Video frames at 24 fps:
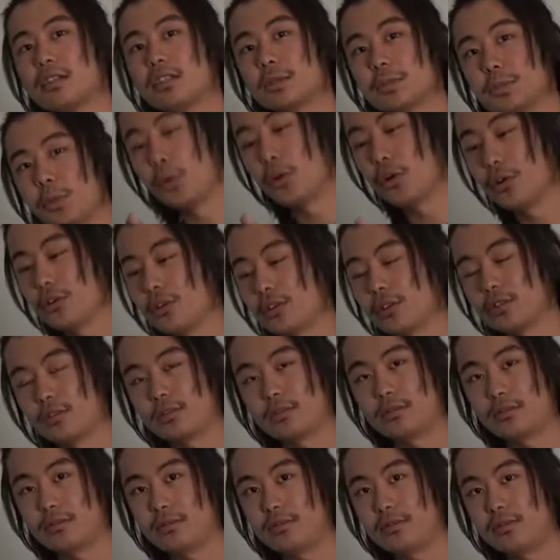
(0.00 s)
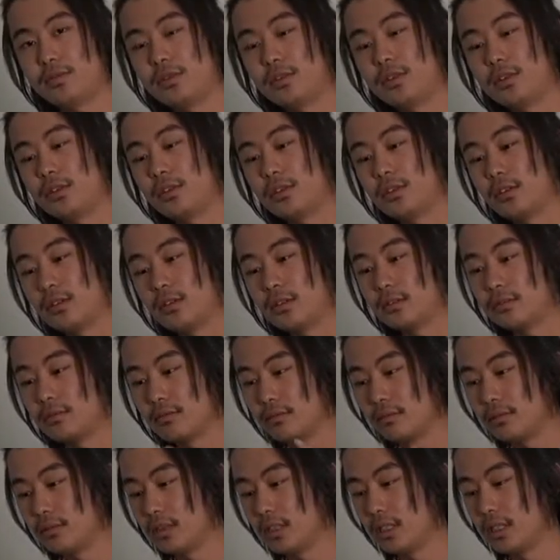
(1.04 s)
spoiler or
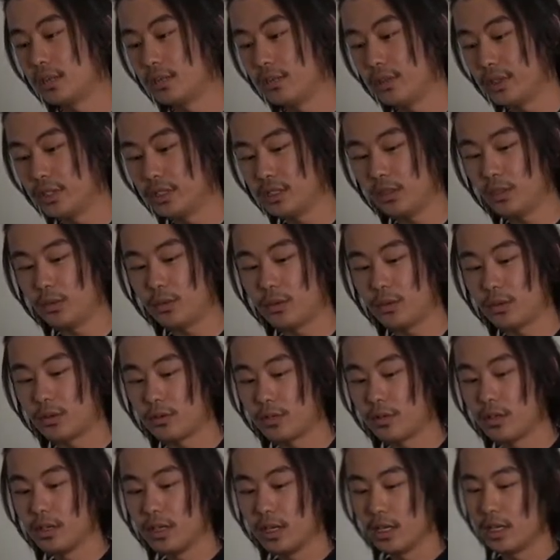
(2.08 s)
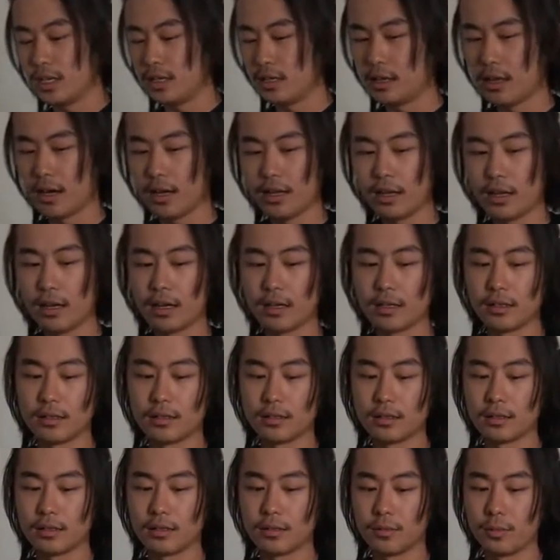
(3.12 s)
in the PC world. Not a lot
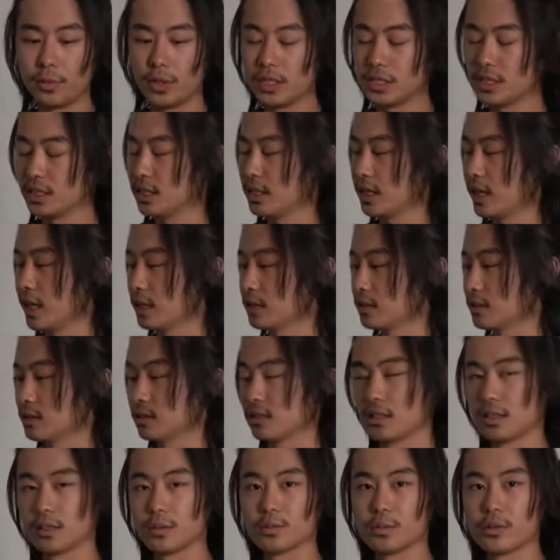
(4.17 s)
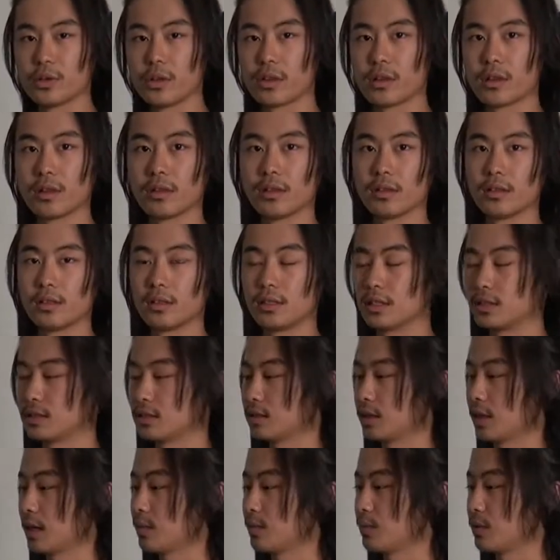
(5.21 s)
of PC cases come with this
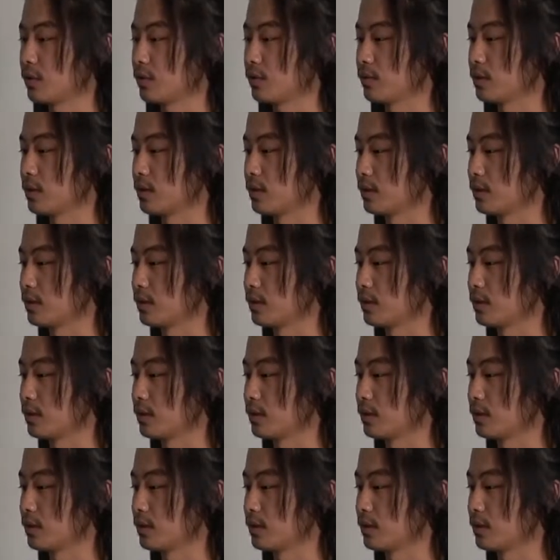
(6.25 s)
type of